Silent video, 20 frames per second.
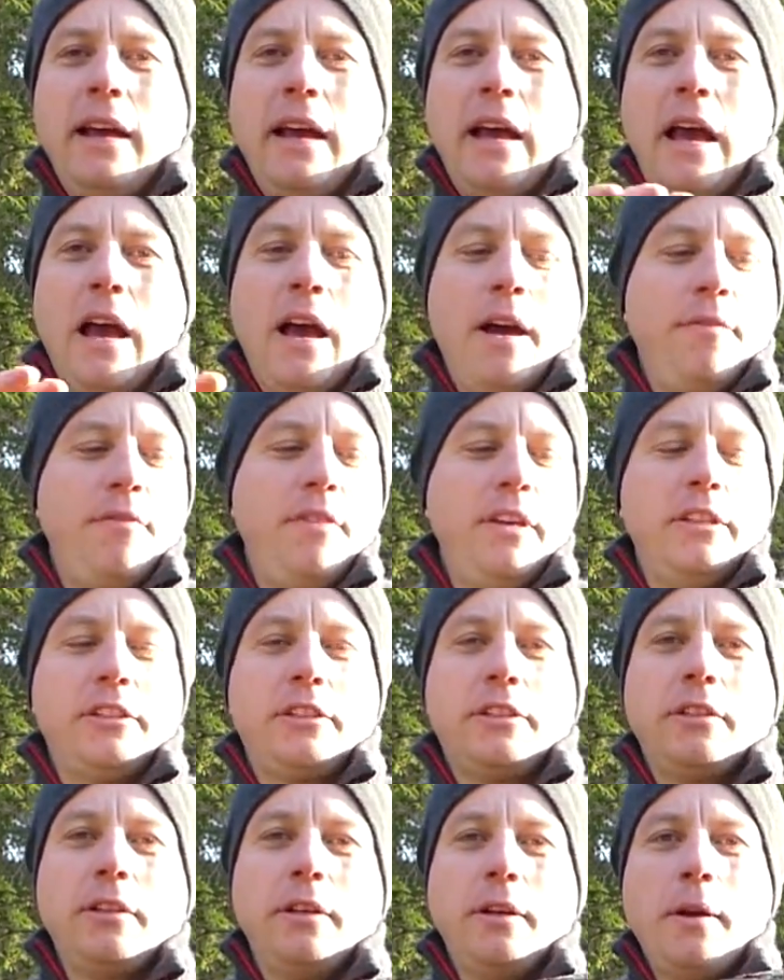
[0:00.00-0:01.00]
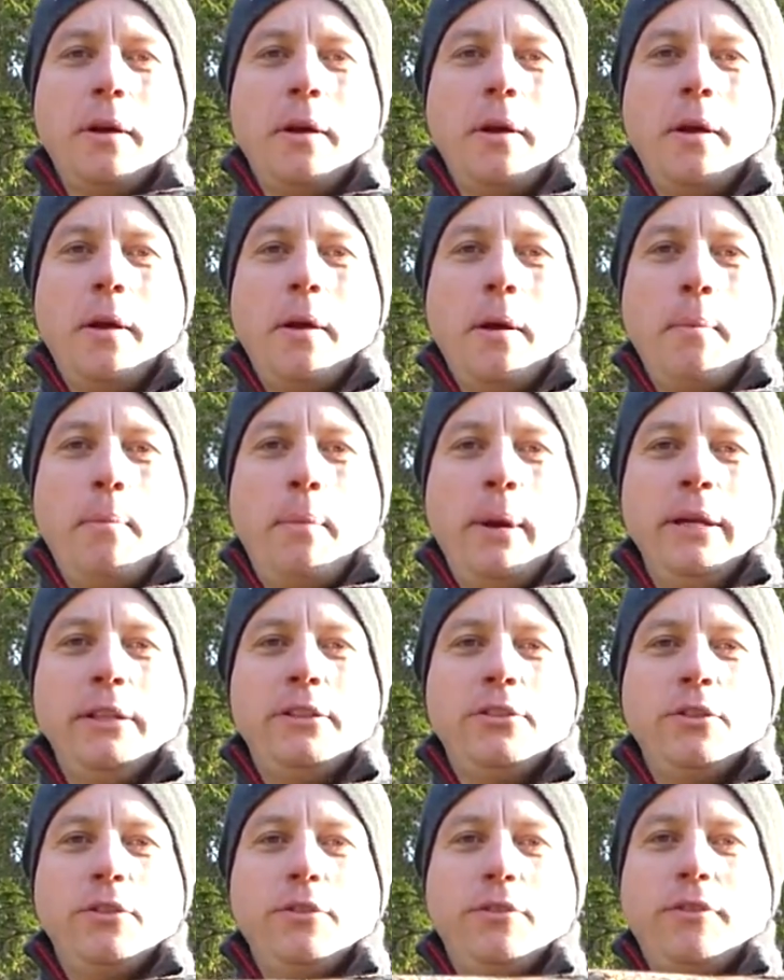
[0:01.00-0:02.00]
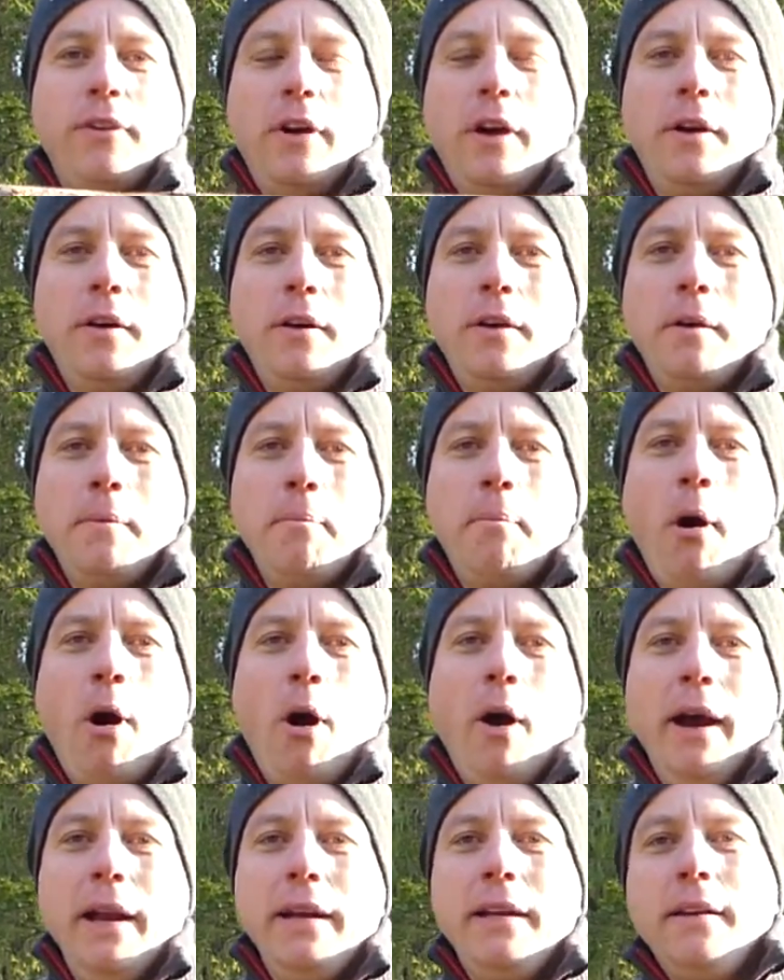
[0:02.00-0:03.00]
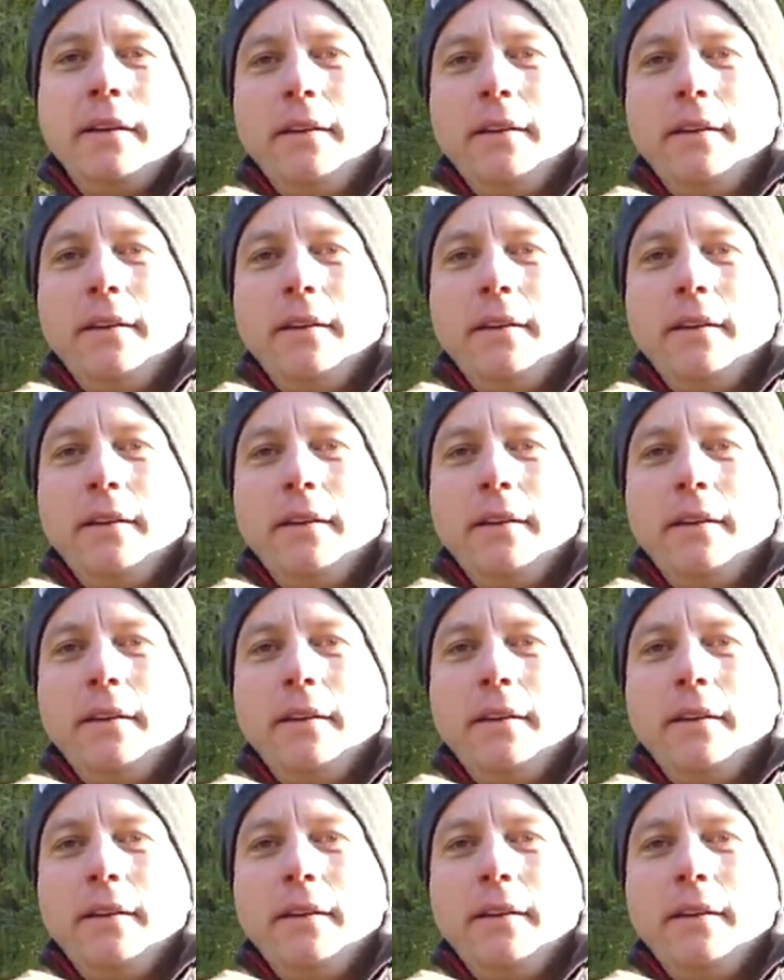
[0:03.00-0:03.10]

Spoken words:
out of this piece of pine.